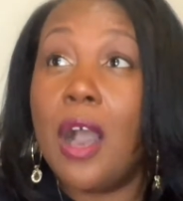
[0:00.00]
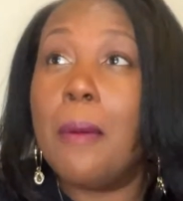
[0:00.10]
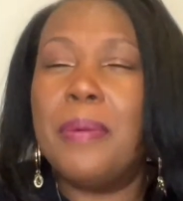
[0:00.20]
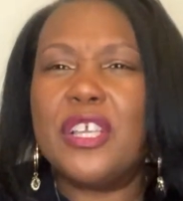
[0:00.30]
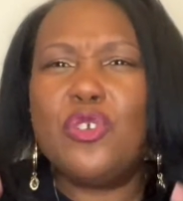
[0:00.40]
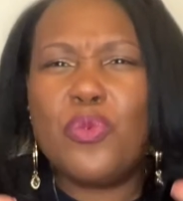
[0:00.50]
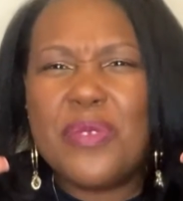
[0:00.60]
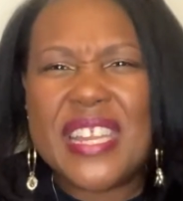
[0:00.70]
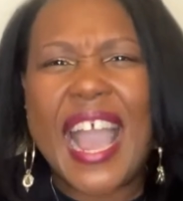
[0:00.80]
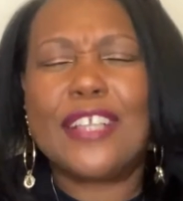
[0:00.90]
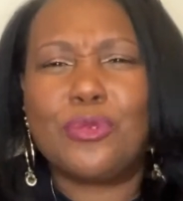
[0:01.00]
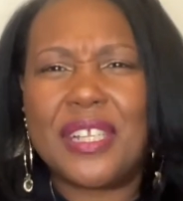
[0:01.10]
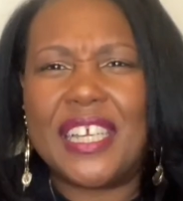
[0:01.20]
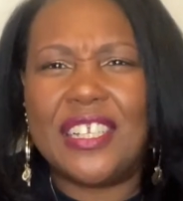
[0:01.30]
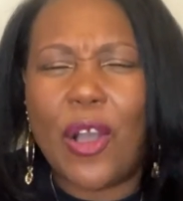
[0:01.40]
But you
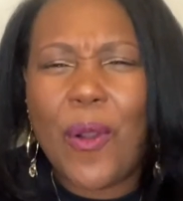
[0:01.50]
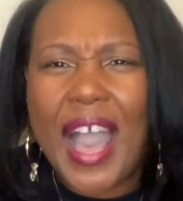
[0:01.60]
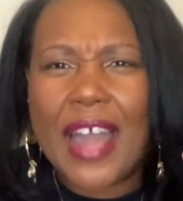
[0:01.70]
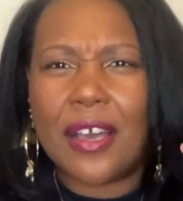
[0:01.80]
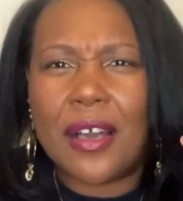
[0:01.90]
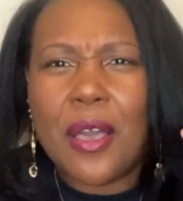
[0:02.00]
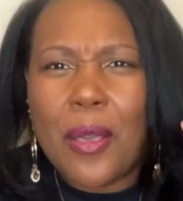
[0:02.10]
naturally know how to